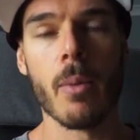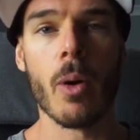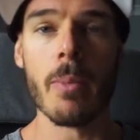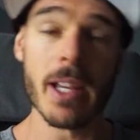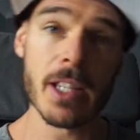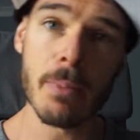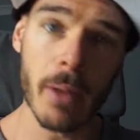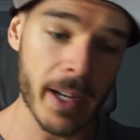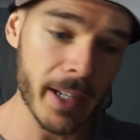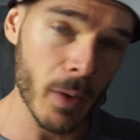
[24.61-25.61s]
well, me
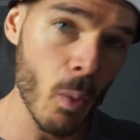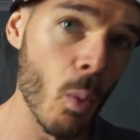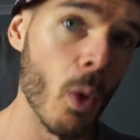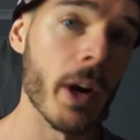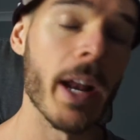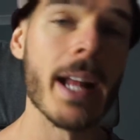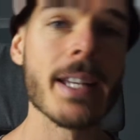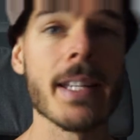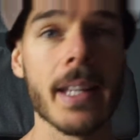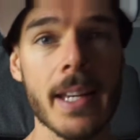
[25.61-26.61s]
explaining what it
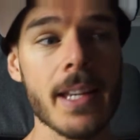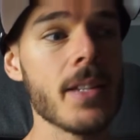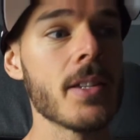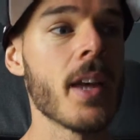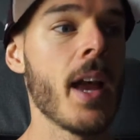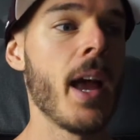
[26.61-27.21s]
actually is,